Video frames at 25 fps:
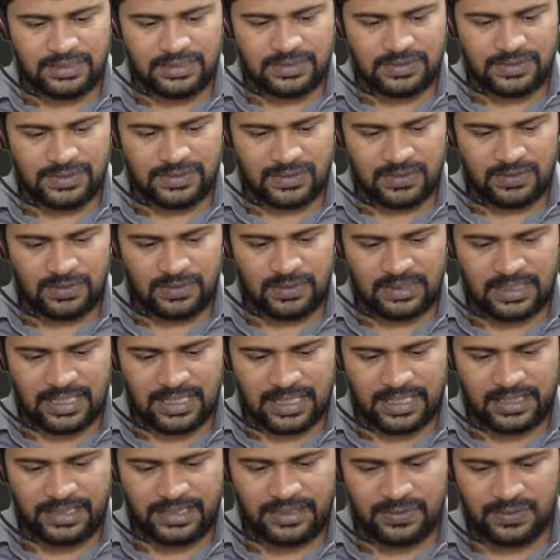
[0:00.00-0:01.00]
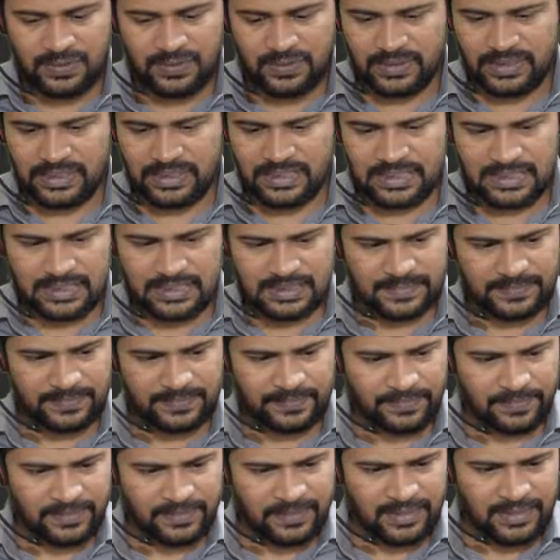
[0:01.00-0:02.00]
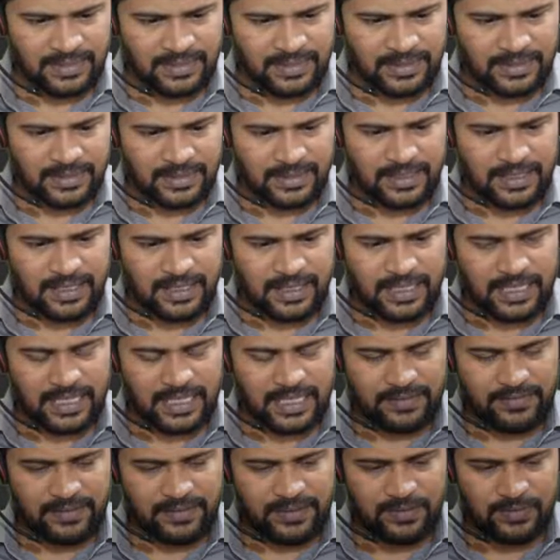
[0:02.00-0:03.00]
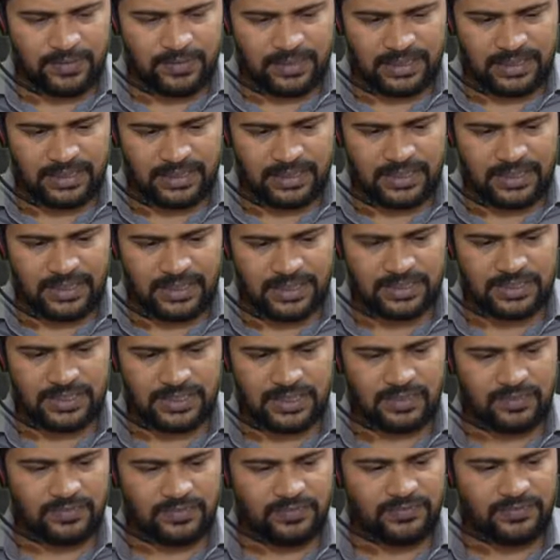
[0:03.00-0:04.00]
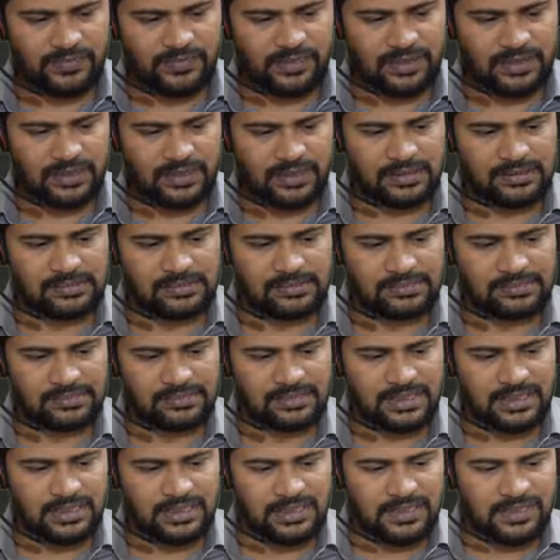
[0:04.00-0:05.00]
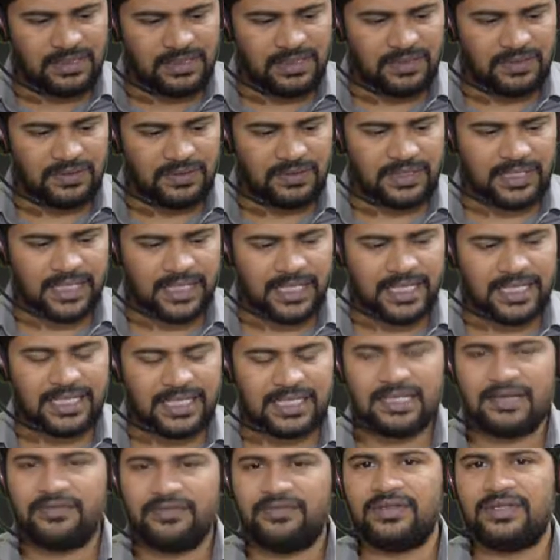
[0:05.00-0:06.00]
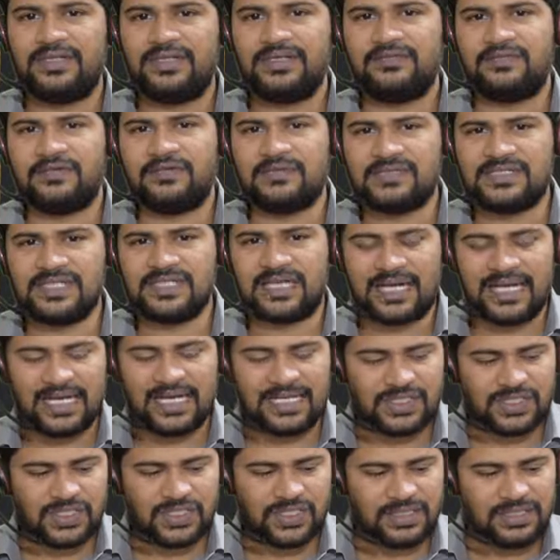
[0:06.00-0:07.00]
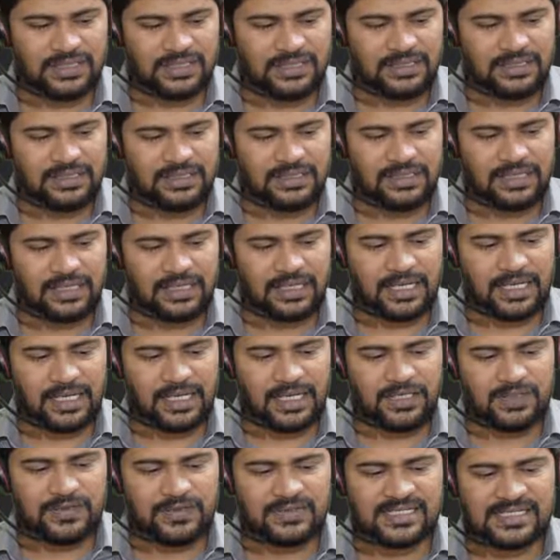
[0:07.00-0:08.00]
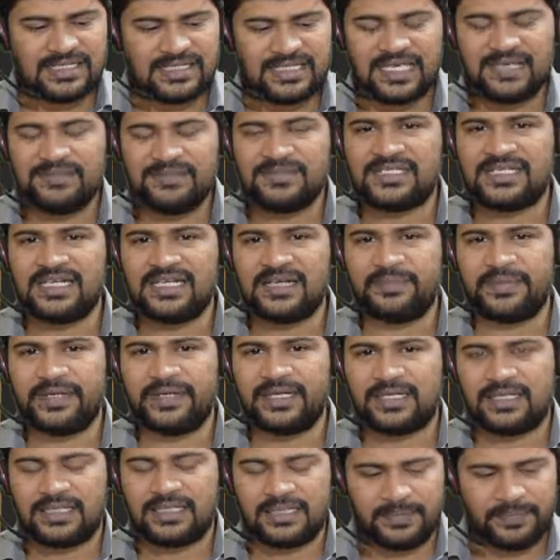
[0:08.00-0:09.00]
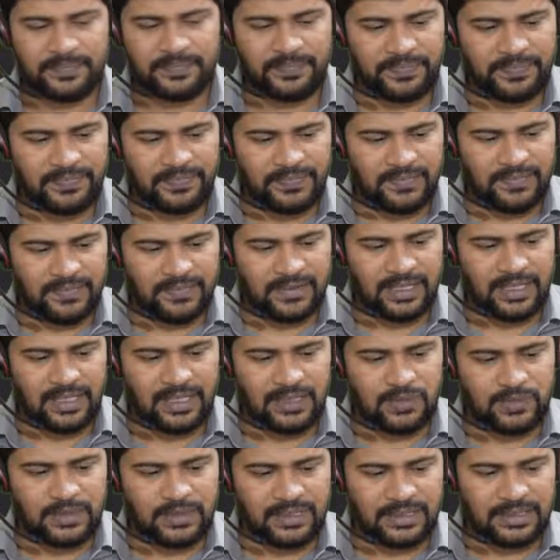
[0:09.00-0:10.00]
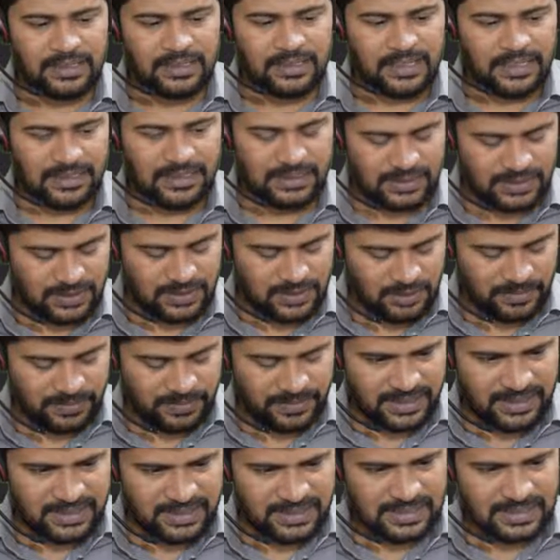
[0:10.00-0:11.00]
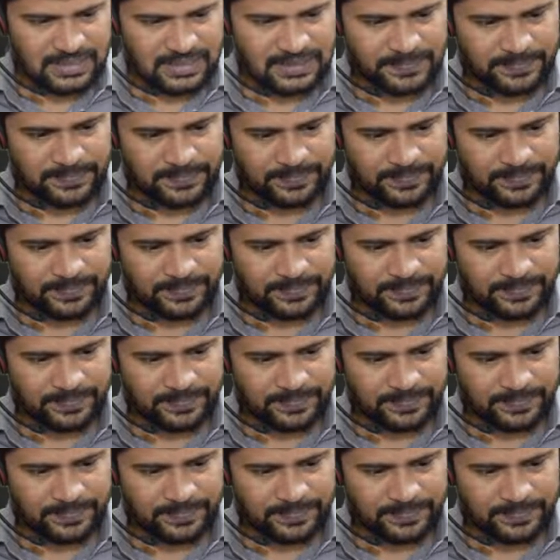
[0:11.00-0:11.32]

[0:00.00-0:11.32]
so what I do is, can we do one thing? Instead of you know, creating everything from scratch, can I use the same snippet? I'll do one thing, I'll just copy this